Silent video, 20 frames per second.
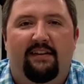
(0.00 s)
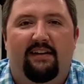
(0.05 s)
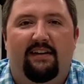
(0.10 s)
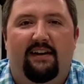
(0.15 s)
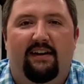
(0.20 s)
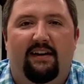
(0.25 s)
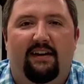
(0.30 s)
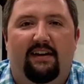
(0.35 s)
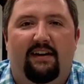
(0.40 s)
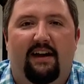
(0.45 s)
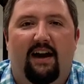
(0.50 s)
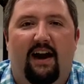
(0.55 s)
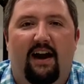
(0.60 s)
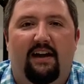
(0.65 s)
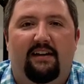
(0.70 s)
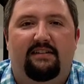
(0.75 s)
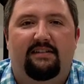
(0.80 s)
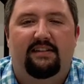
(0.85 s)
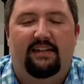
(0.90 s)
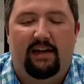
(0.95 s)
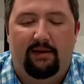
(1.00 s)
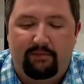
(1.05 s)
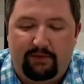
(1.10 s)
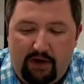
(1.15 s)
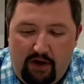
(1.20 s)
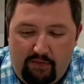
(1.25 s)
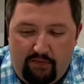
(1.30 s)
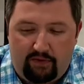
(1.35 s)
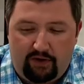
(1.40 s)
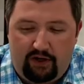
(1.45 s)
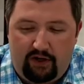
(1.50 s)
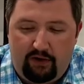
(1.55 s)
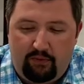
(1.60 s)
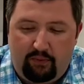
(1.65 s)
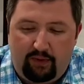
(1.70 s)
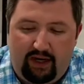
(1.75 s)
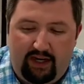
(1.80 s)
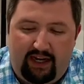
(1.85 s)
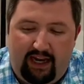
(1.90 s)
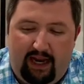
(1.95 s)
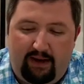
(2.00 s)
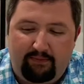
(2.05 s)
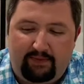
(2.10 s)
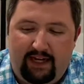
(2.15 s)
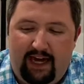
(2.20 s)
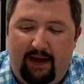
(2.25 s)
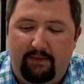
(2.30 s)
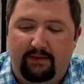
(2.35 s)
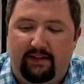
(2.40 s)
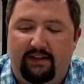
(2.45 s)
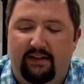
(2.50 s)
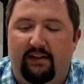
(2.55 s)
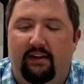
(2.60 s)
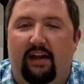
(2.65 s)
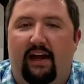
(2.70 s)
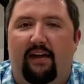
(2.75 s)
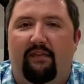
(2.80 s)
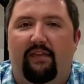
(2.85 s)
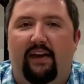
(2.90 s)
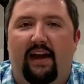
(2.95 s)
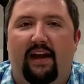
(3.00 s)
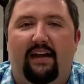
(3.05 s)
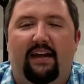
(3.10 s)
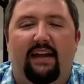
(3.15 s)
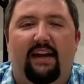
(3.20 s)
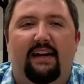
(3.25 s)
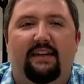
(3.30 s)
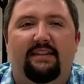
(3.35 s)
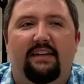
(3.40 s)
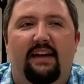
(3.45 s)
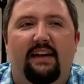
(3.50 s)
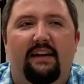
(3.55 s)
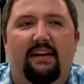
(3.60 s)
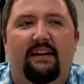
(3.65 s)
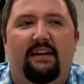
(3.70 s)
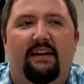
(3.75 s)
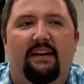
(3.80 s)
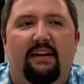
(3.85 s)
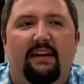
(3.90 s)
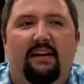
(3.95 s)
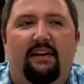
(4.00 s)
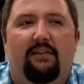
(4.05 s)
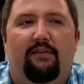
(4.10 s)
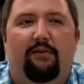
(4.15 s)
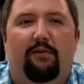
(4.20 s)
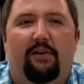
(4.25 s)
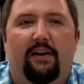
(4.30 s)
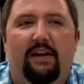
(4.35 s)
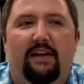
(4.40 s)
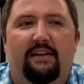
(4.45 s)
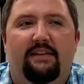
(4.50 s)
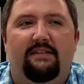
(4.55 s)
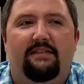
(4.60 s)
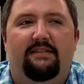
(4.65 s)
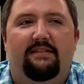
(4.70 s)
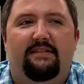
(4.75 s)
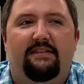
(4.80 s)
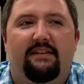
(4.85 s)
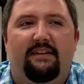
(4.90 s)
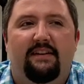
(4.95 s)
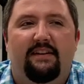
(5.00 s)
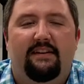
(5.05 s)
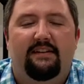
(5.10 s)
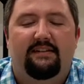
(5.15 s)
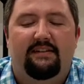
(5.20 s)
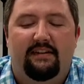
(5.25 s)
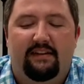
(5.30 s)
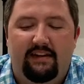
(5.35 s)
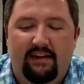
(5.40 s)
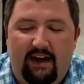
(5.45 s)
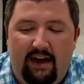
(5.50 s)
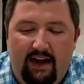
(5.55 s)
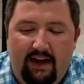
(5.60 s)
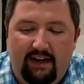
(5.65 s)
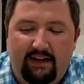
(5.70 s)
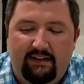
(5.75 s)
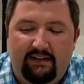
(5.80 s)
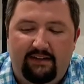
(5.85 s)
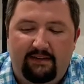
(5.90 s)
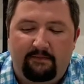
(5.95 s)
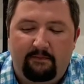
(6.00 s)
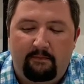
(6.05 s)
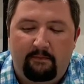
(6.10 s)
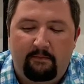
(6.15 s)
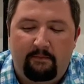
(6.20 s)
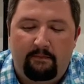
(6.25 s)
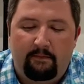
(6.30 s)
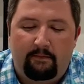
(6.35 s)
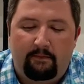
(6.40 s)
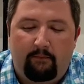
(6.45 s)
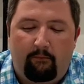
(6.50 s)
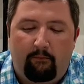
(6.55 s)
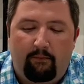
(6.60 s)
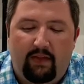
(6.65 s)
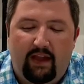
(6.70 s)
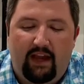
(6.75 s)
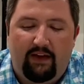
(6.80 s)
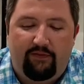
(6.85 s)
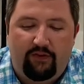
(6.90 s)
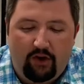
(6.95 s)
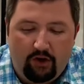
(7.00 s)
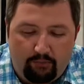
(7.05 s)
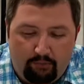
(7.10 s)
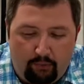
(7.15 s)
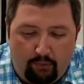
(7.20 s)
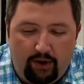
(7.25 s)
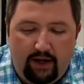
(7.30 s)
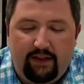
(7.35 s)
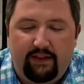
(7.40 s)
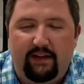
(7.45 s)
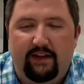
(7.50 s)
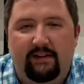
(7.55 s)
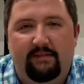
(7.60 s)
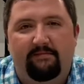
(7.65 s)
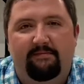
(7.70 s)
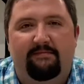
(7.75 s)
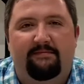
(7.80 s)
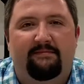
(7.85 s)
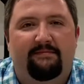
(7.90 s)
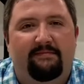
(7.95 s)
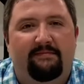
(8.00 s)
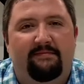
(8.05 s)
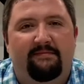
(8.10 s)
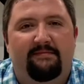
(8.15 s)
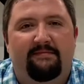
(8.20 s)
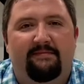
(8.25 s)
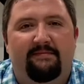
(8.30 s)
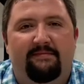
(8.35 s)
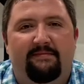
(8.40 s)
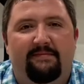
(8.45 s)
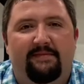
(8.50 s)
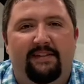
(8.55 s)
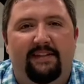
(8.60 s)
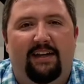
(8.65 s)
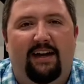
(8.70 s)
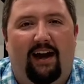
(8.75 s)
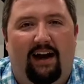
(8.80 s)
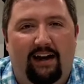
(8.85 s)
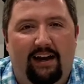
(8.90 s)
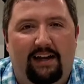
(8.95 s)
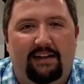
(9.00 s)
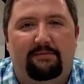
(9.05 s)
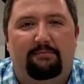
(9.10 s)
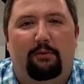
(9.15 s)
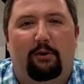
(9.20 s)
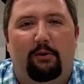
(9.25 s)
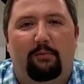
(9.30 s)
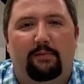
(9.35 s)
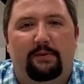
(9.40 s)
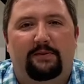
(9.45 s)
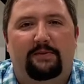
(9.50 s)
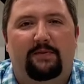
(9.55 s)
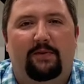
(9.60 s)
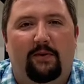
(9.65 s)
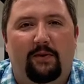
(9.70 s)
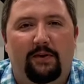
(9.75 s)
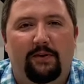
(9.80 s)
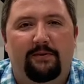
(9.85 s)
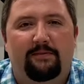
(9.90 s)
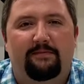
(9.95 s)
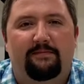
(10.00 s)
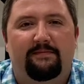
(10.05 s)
Uh, God skipped over you when it came time to deal out that. Can I tell you, friends, tonight, if you're breathing, God has purpose for you.